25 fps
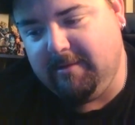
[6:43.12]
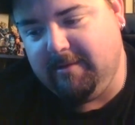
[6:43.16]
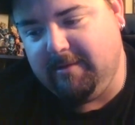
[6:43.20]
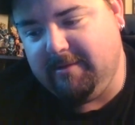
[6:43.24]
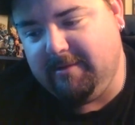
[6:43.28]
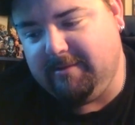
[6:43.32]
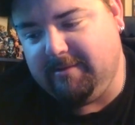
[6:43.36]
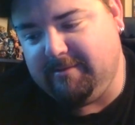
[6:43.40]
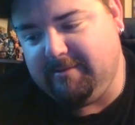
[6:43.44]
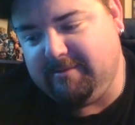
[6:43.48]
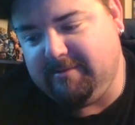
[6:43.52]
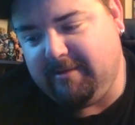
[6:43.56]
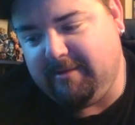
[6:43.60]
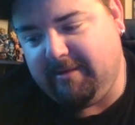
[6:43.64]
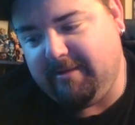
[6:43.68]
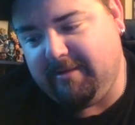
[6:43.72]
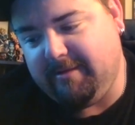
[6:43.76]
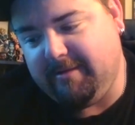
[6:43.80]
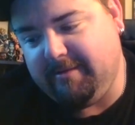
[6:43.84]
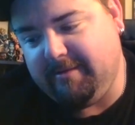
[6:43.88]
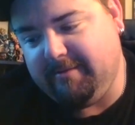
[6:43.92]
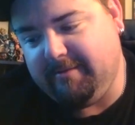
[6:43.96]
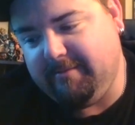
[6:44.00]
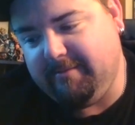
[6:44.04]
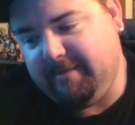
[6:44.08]

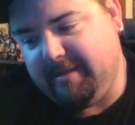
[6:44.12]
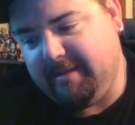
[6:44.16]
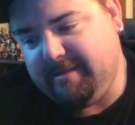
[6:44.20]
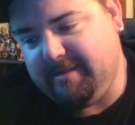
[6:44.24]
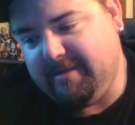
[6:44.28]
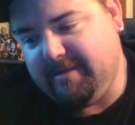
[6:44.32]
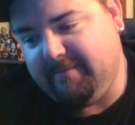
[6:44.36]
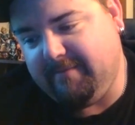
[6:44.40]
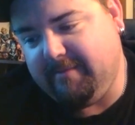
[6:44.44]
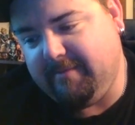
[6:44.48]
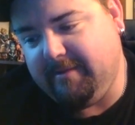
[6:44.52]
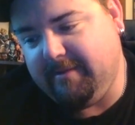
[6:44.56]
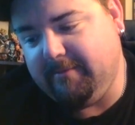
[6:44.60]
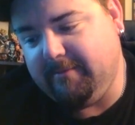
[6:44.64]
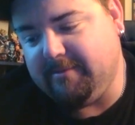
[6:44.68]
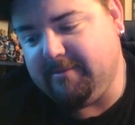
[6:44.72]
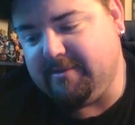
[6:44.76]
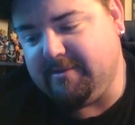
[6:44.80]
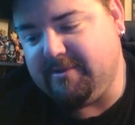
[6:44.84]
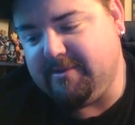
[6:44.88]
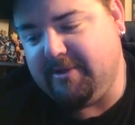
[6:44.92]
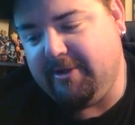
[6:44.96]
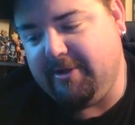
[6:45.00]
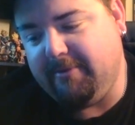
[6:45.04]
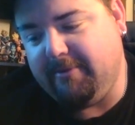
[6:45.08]
So that definitely was
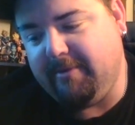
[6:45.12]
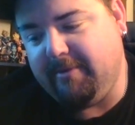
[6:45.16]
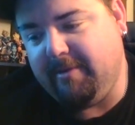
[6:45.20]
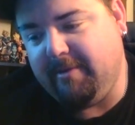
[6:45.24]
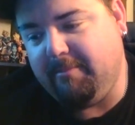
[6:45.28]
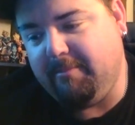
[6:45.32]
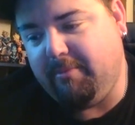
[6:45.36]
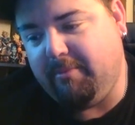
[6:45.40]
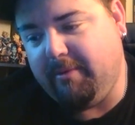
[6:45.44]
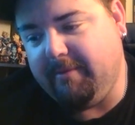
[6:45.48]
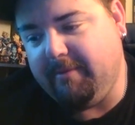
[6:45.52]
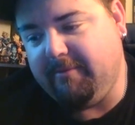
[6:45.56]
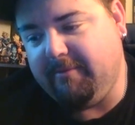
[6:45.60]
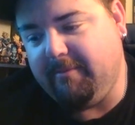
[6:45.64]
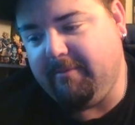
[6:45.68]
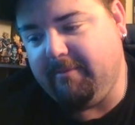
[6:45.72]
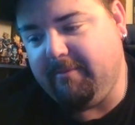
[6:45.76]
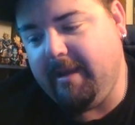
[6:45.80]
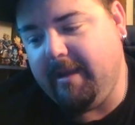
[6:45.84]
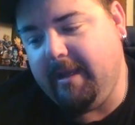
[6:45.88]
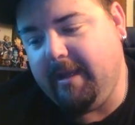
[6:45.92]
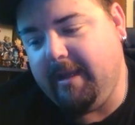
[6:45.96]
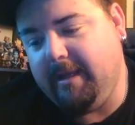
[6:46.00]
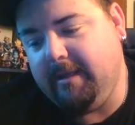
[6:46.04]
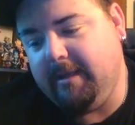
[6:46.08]
a turnaround point for
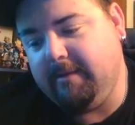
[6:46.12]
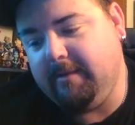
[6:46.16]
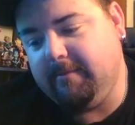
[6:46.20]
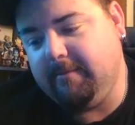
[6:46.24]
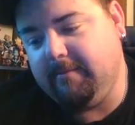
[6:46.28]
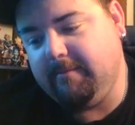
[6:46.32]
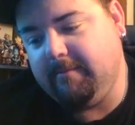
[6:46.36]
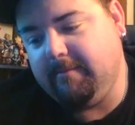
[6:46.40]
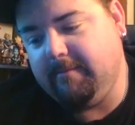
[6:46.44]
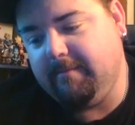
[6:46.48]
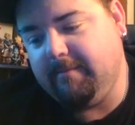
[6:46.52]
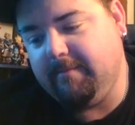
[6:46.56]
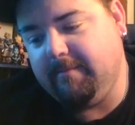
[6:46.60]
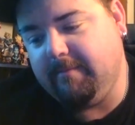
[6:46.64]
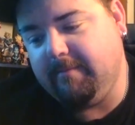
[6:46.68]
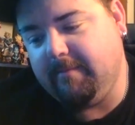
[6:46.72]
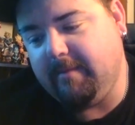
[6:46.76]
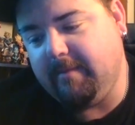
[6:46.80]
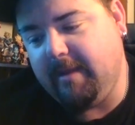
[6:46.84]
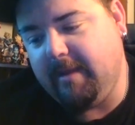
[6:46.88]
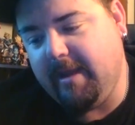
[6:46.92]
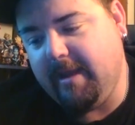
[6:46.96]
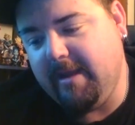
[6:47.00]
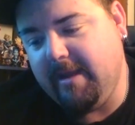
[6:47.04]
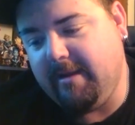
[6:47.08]
me.
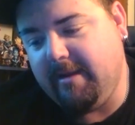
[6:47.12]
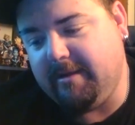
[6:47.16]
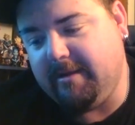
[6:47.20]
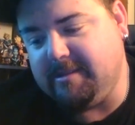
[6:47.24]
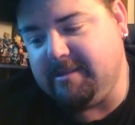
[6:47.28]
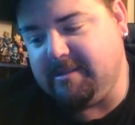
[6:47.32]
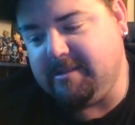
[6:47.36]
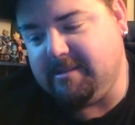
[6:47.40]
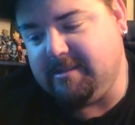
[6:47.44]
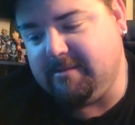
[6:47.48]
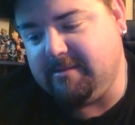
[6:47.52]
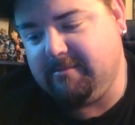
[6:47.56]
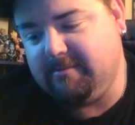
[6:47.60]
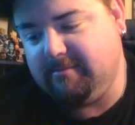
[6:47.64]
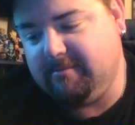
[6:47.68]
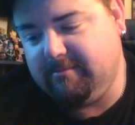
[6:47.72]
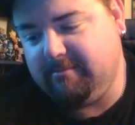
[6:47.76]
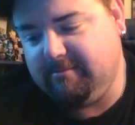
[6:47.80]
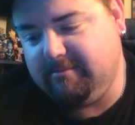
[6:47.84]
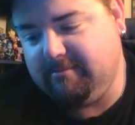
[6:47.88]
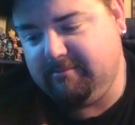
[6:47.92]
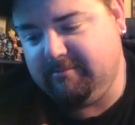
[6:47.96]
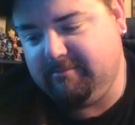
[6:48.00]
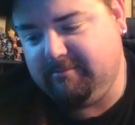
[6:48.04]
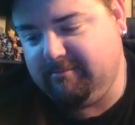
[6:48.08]
And I
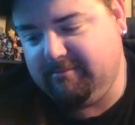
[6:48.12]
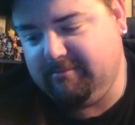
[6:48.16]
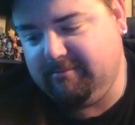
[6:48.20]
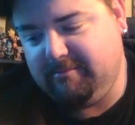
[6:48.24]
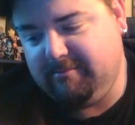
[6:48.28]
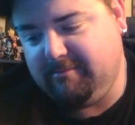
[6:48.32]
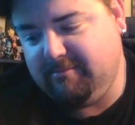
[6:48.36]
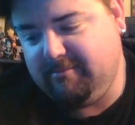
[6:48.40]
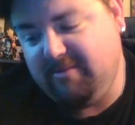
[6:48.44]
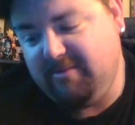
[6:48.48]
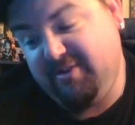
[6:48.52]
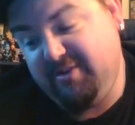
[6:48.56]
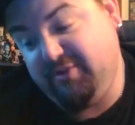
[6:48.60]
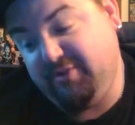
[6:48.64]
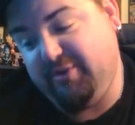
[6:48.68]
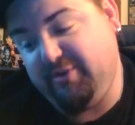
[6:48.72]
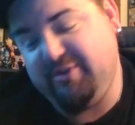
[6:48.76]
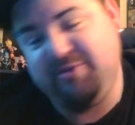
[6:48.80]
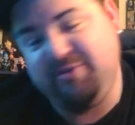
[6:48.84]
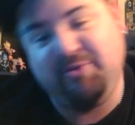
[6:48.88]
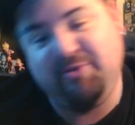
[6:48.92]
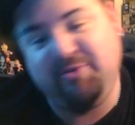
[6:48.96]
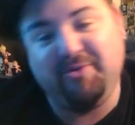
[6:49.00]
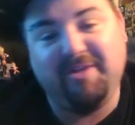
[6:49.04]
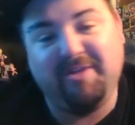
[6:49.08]
sort of
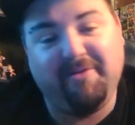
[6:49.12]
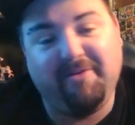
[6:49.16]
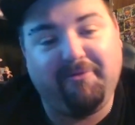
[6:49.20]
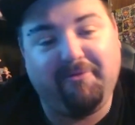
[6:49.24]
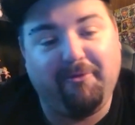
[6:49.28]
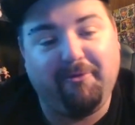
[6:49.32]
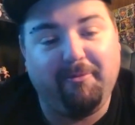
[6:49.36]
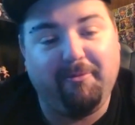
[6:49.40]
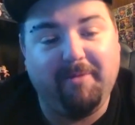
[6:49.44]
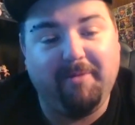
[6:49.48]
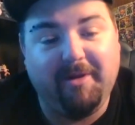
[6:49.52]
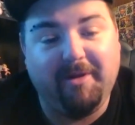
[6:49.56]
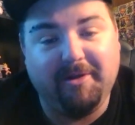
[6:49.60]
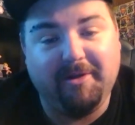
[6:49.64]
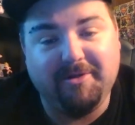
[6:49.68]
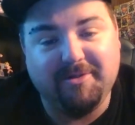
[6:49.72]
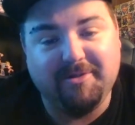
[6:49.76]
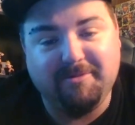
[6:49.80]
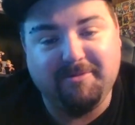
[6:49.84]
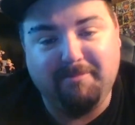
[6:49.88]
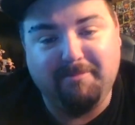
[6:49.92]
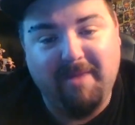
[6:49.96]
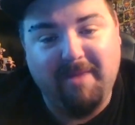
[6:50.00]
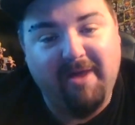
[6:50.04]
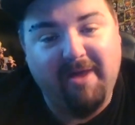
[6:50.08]
stood there for a minute,
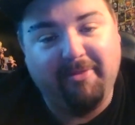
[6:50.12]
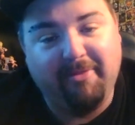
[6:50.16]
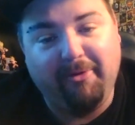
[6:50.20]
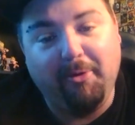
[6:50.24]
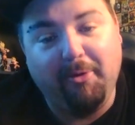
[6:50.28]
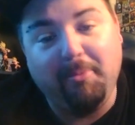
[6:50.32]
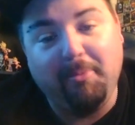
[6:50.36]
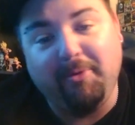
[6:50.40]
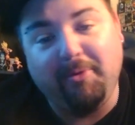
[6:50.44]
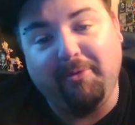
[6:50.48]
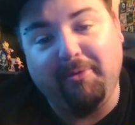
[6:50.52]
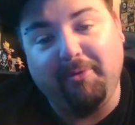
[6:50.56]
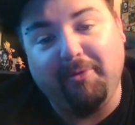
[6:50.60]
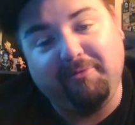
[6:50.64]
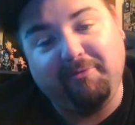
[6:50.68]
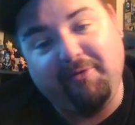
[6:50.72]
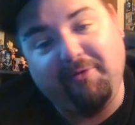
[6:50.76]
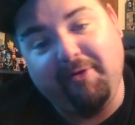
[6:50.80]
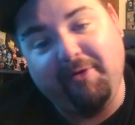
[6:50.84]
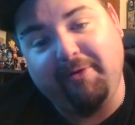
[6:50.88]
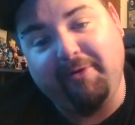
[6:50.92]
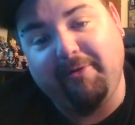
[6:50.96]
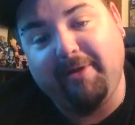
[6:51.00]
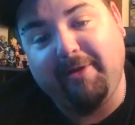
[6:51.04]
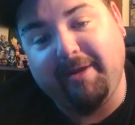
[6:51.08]
just mouth open on the
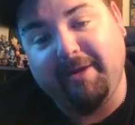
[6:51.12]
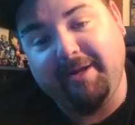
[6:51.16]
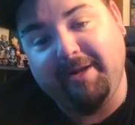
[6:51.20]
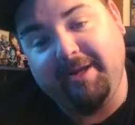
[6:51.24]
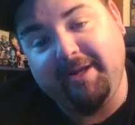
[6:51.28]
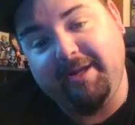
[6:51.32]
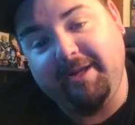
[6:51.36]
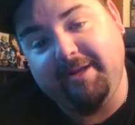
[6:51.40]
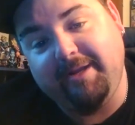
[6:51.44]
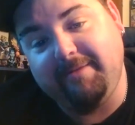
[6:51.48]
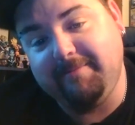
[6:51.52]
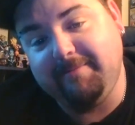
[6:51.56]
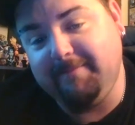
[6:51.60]
phone like an idiot.